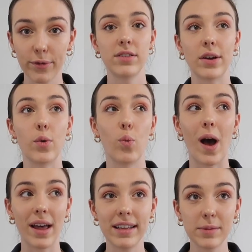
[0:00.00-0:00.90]
So
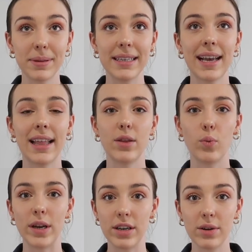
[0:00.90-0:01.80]
while this place had the
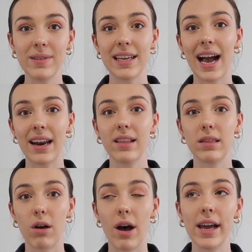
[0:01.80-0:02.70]
windows, it had a
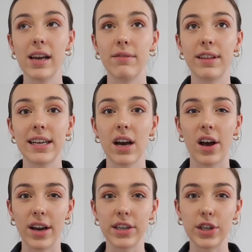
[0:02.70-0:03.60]
lot of like
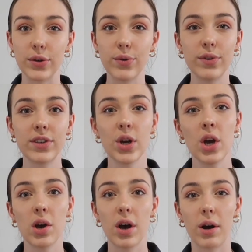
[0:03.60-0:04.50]
unused
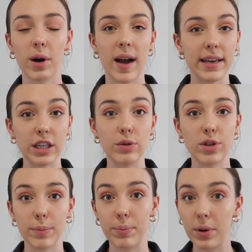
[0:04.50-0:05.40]
or
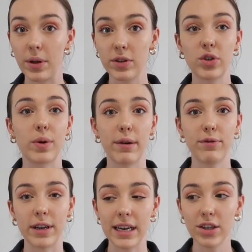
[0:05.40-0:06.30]
unusable square
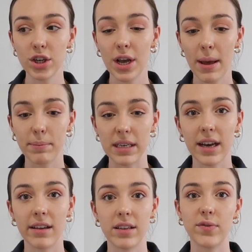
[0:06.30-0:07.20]
footage
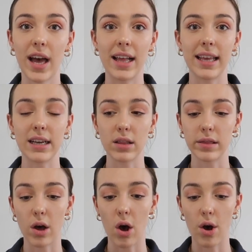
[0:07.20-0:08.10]
because of that like
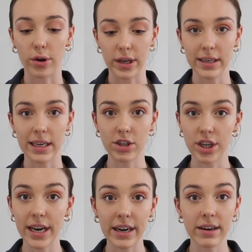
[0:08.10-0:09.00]
long
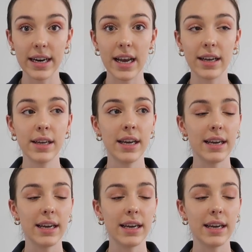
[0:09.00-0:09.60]
kitchen area.